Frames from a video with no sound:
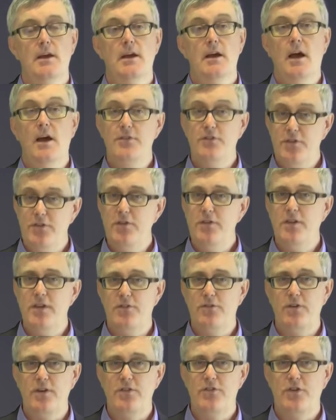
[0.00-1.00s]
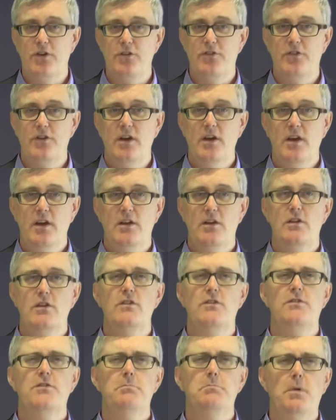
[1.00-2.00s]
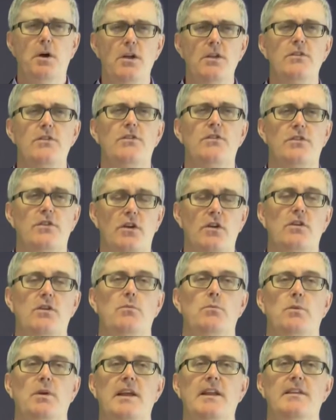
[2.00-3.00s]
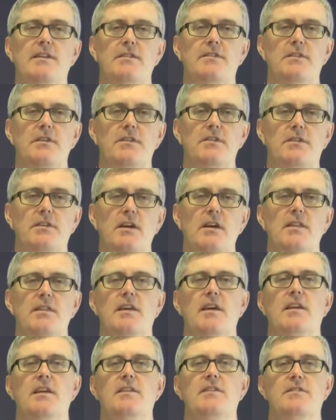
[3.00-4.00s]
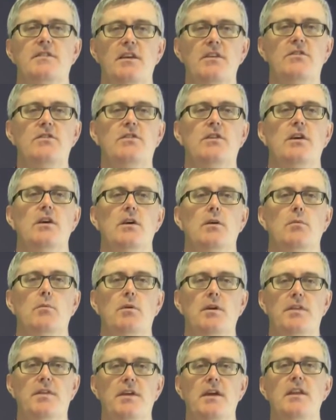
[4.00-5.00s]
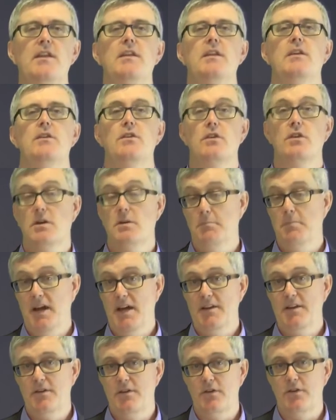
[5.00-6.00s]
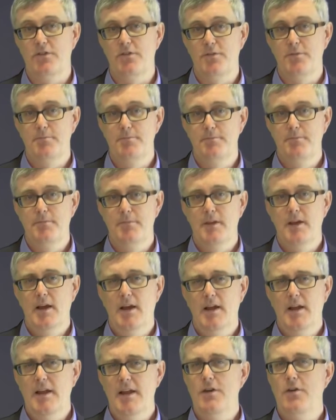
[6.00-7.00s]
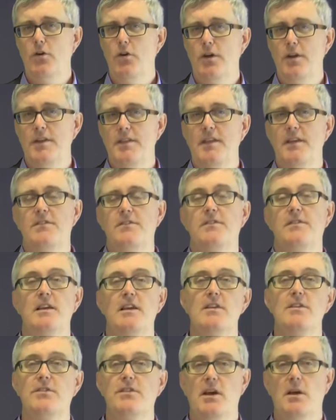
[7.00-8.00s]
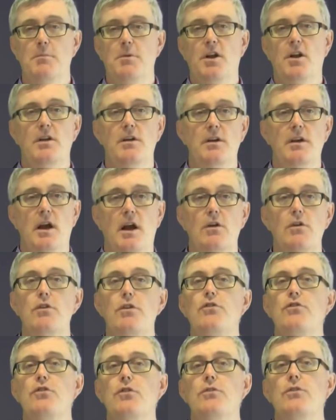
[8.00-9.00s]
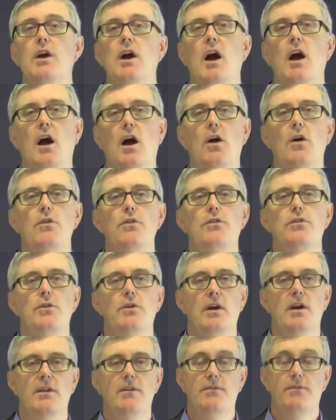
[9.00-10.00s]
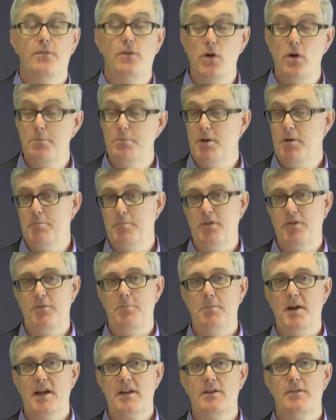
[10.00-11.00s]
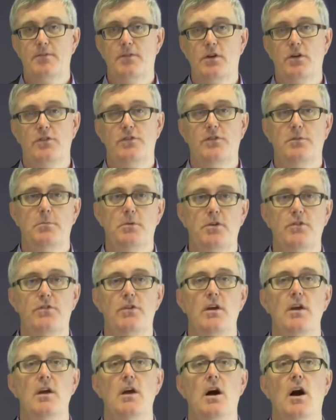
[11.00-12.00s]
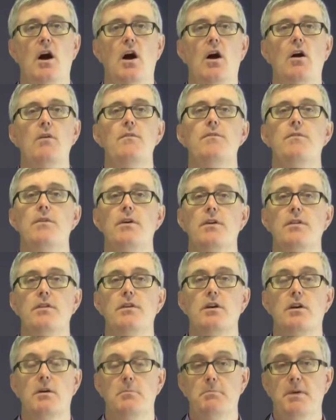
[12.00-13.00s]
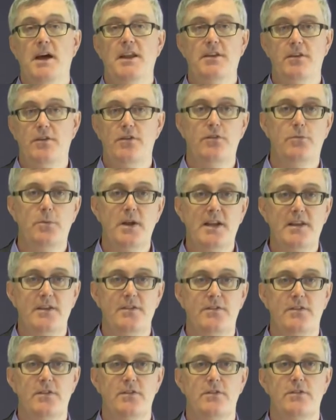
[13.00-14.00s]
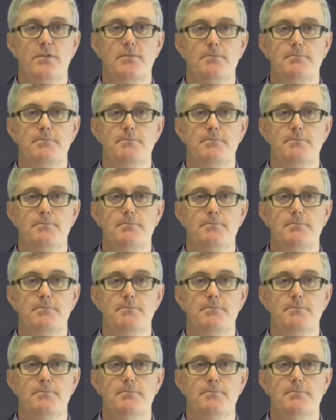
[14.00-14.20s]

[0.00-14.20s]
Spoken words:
As you do this research, you'll spot certain weaknesses that exist within your competitors. Later on in this sales seminar, I'm going to show you how to inform your prospective customers of your competitors' weaknesses,